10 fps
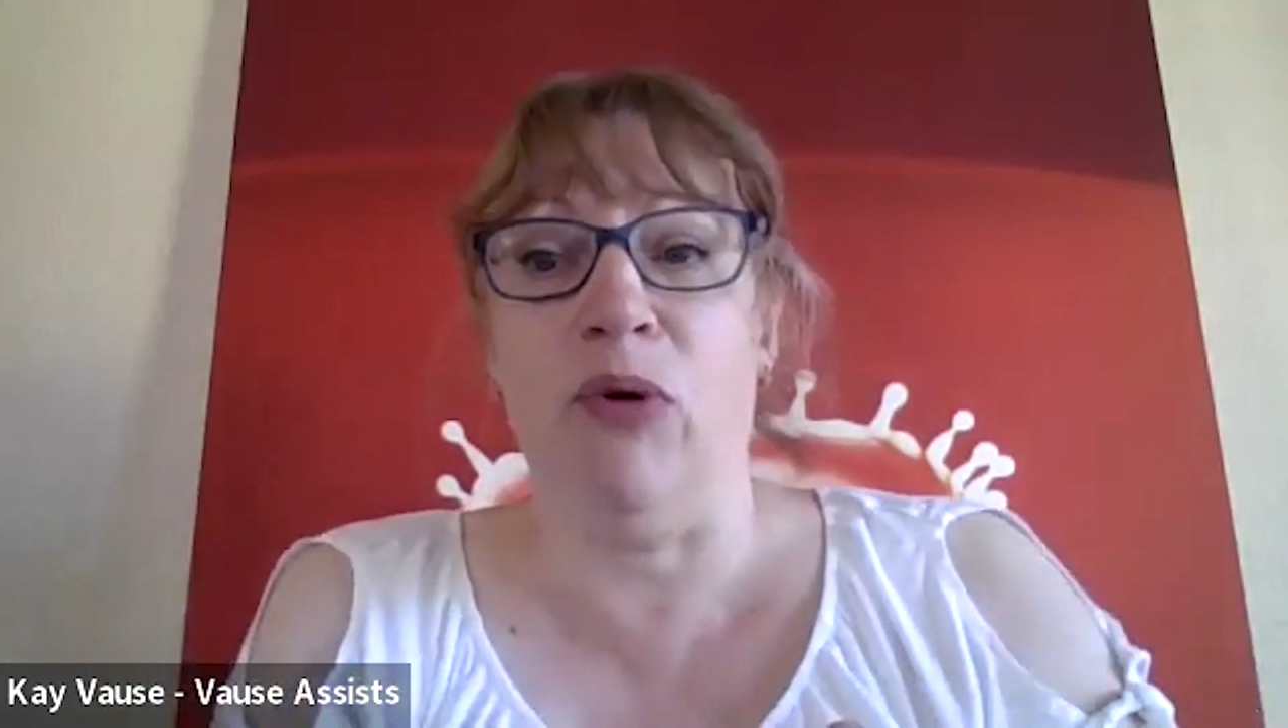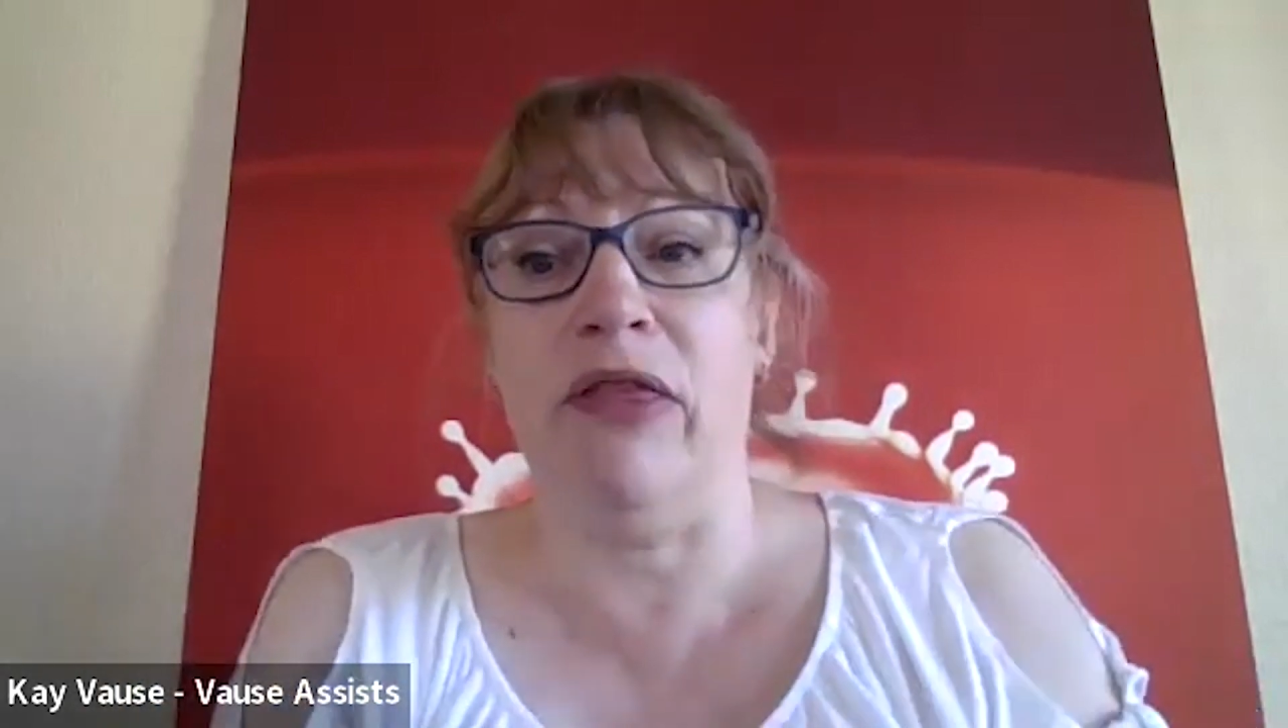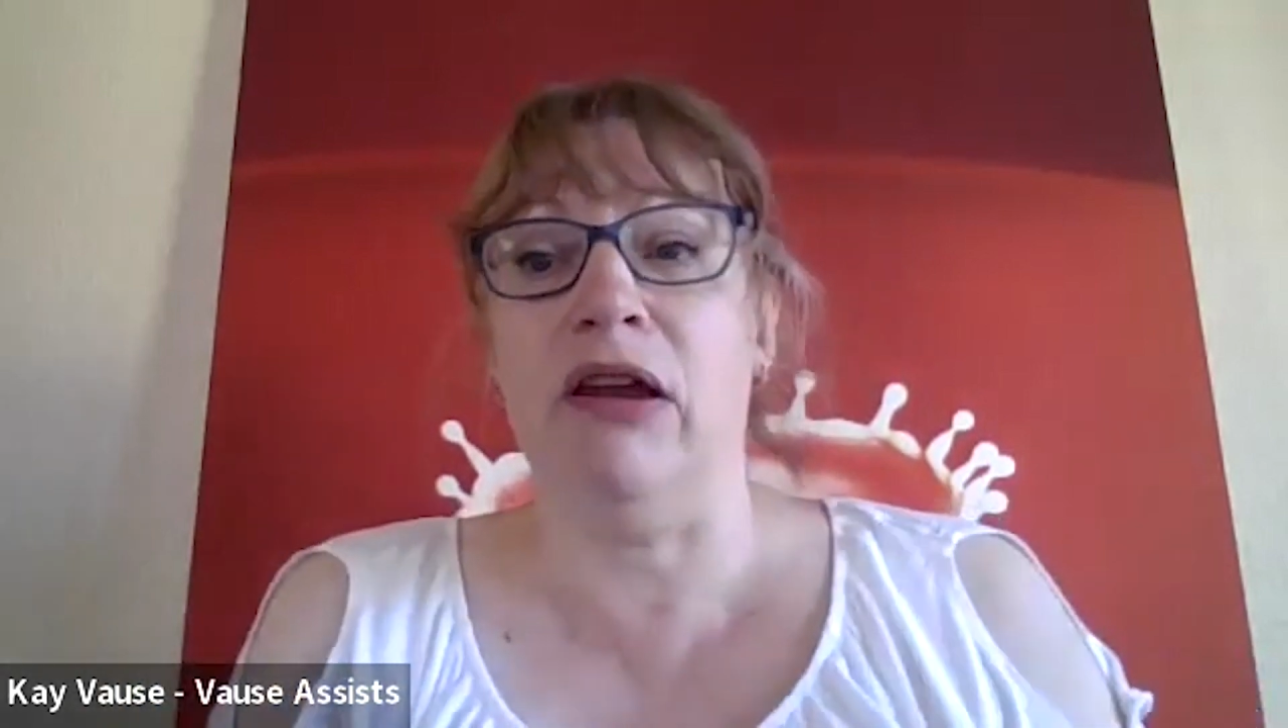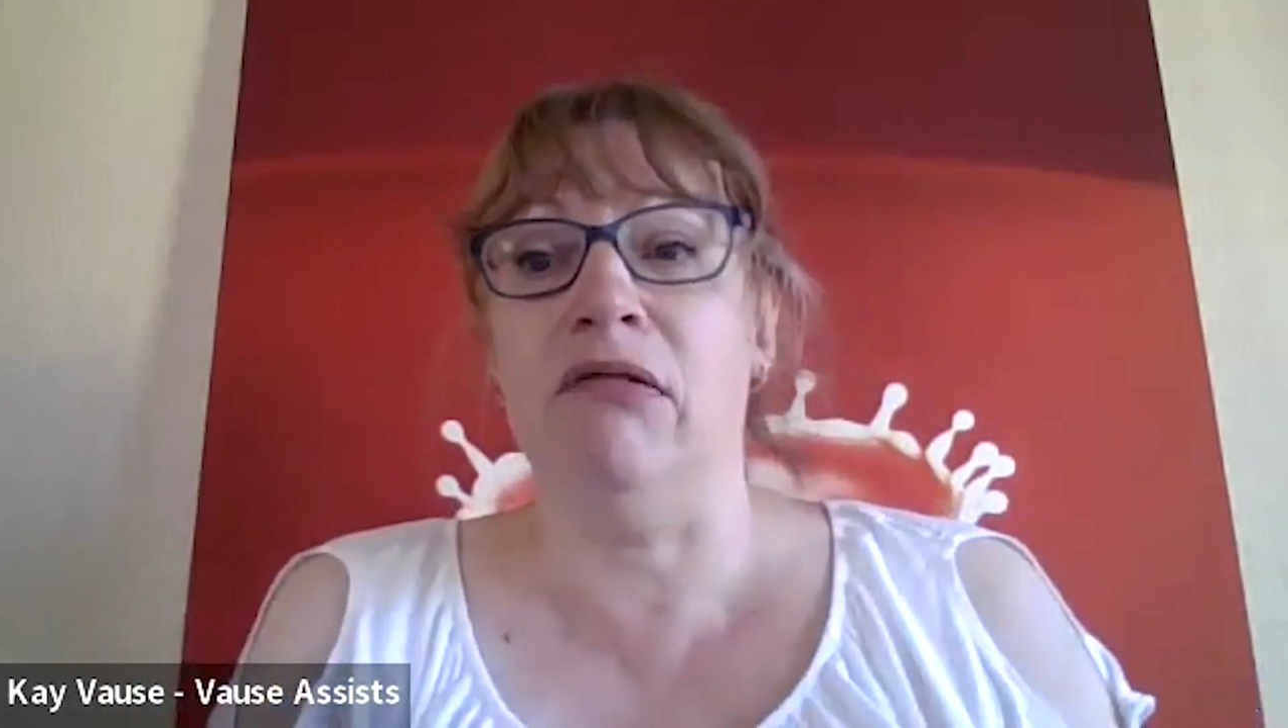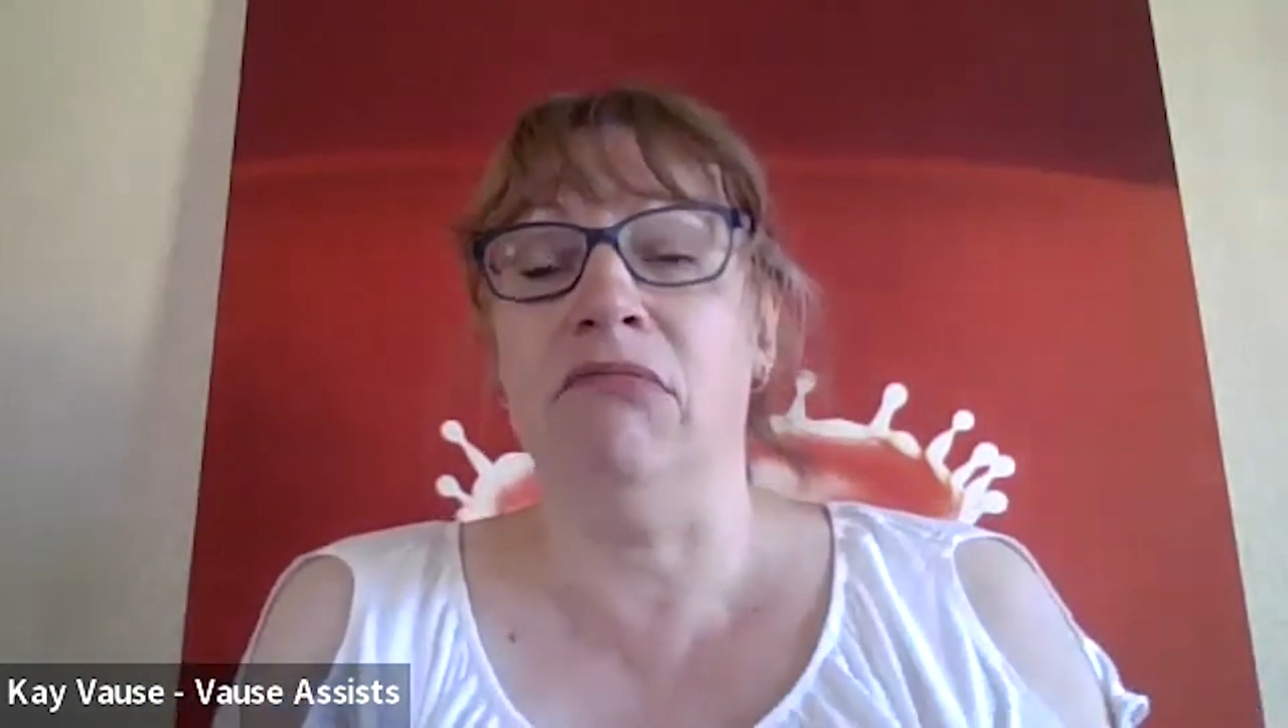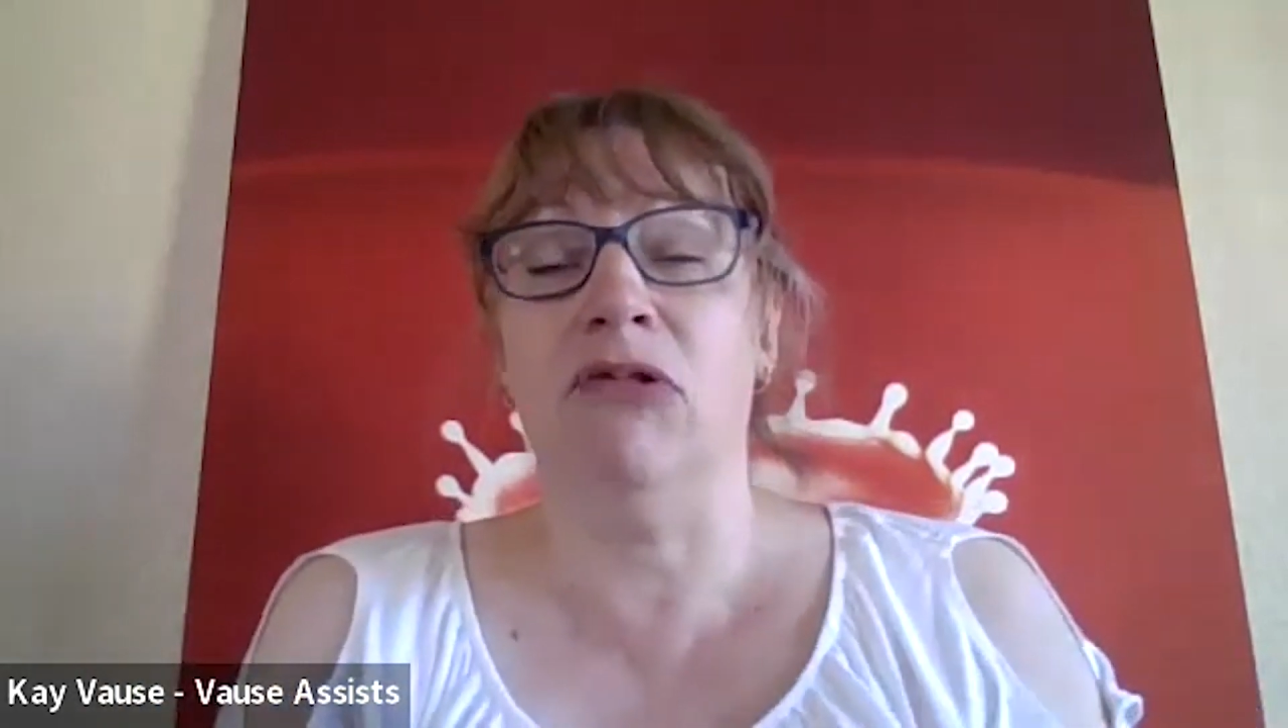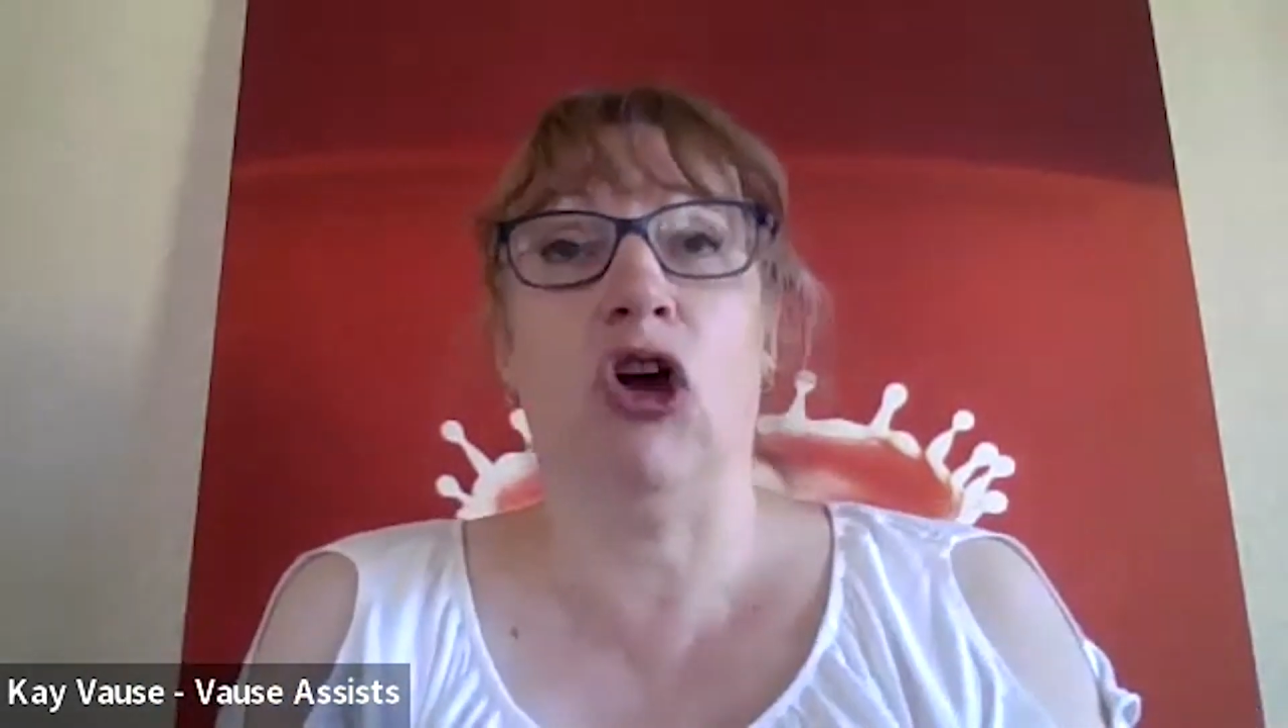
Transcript: within